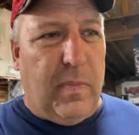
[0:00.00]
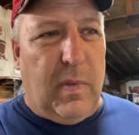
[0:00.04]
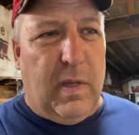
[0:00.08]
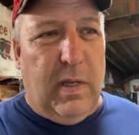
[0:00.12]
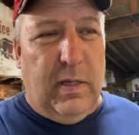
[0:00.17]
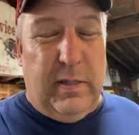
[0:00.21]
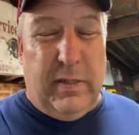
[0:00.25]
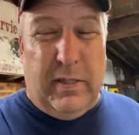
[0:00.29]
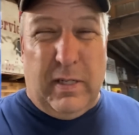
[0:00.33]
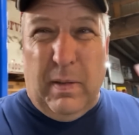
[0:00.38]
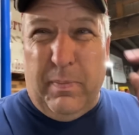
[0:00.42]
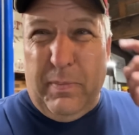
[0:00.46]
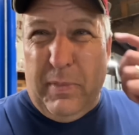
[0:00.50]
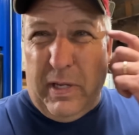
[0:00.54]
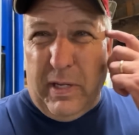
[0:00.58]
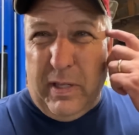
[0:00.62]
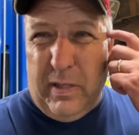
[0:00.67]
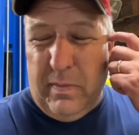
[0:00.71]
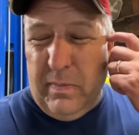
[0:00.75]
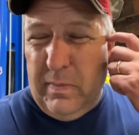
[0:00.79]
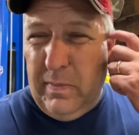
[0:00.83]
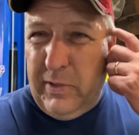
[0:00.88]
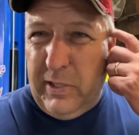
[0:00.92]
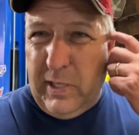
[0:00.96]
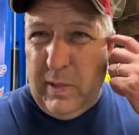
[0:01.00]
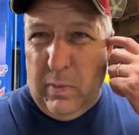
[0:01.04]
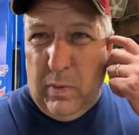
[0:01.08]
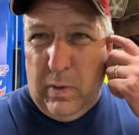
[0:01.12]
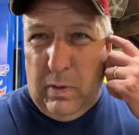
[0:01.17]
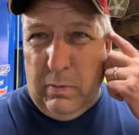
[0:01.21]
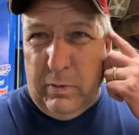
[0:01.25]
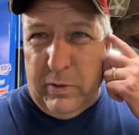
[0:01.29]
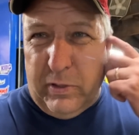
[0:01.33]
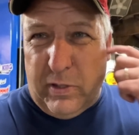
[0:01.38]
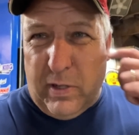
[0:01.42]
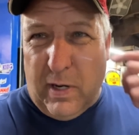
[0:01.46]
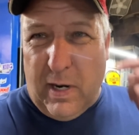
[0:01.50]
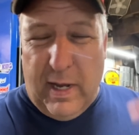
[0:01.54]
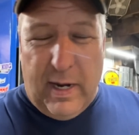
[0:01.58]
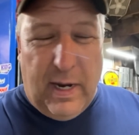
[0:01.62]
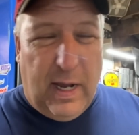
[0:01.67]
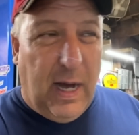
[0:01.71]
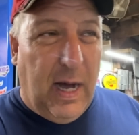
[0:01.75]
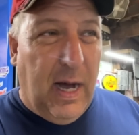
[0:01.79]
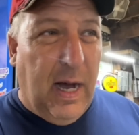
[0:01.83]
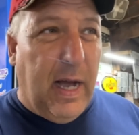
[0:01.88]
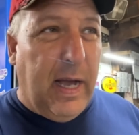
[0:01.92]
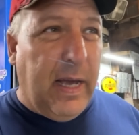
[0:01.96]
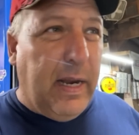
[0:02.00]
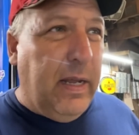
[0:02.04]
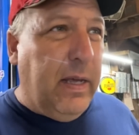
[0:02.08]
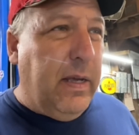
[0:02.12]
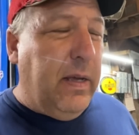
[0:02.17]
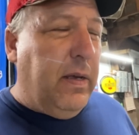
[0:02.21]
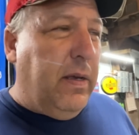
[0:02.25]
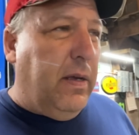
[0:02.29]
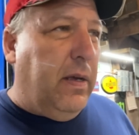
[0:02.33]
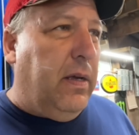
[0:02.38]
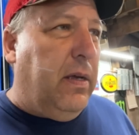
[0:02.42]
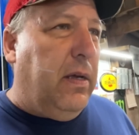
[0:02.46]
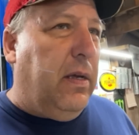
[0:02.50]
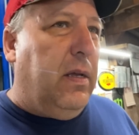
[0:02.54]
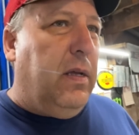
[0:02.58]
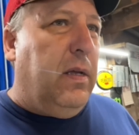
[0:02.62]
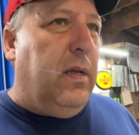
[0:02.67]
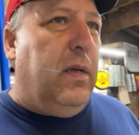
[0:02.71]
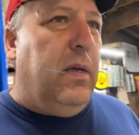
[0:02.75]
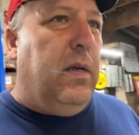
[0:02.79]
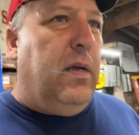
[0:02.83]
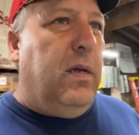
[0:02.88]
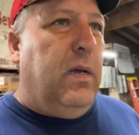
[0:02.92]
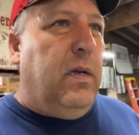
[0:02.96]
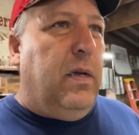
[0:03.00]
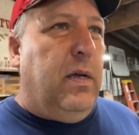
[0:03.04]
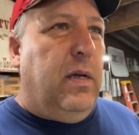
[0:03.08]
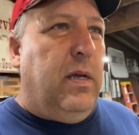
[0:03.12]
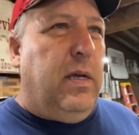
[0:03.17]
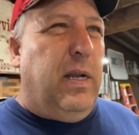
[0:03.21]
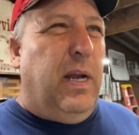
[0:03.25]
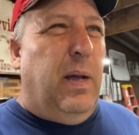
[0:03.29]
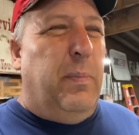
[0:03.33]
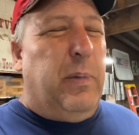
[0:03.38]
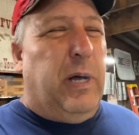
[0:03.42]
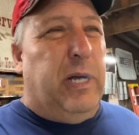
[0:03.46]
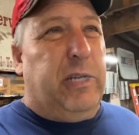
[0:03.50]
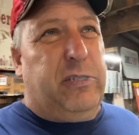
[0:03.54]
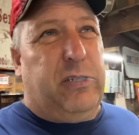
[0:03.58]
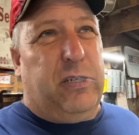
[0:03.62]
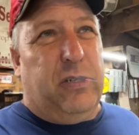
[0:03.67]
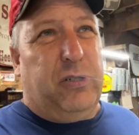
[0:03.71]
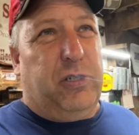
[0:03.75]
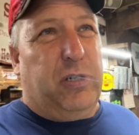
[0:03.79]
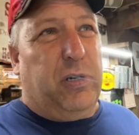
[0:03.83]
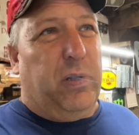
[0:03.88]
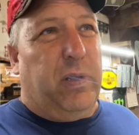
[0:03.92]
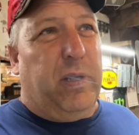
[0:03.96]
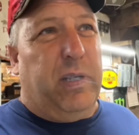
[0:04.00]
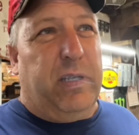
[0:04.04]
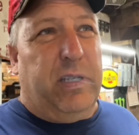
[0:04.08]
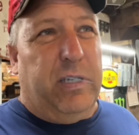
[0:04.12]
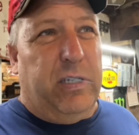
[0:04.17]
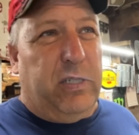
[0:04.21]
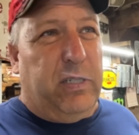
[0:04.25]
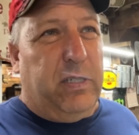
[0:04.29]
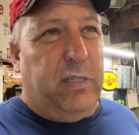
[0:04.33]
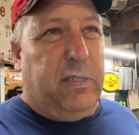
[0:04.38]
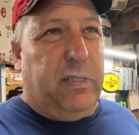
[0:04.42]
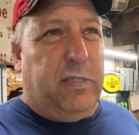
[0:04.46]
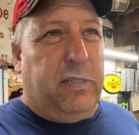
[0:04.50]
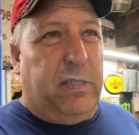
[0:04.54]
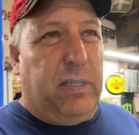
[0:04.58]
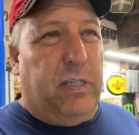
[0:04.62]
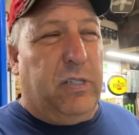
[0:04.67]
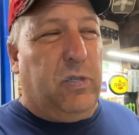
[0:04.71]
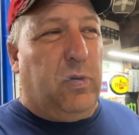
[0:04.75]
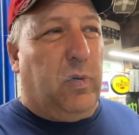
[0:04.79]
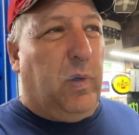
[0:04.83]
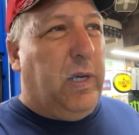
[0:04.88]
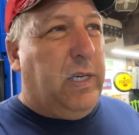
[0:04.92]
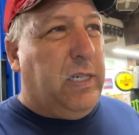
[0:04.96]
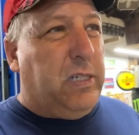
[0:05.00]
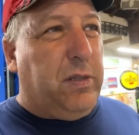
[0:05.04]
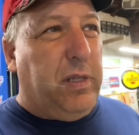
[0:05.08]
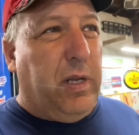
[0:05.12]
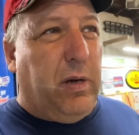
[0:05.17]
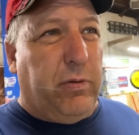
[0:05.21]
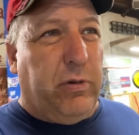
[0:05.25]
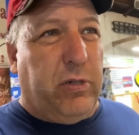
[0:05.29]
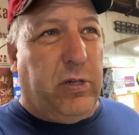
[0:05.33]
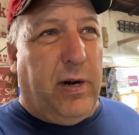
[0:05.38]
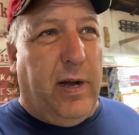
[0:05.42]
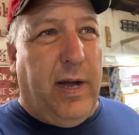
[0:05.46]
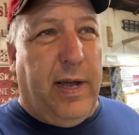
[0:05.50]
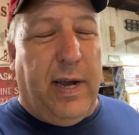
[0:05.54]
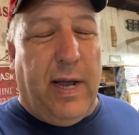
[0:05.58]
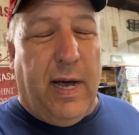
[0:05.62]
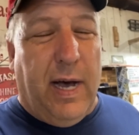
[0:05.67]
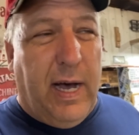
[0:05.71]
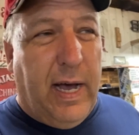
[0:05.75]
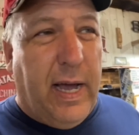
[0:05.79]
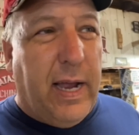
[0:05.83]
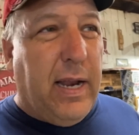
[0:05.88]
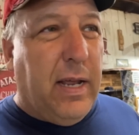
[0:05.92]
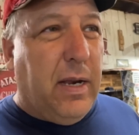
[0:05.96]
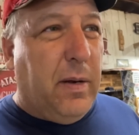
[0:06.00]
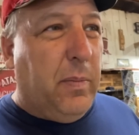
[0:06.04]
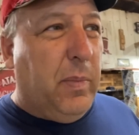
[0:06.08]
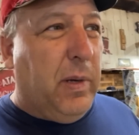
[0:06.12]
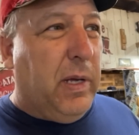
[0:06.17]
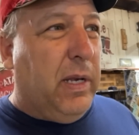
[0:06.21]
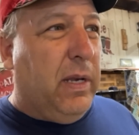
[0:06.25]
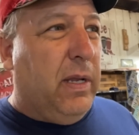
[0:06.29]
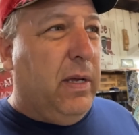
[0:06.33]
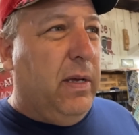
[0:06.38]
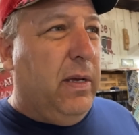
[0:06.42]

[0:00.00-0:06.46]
something someone was trying to hide. And I'm not so sure that this is a situation they were trying to hide it, but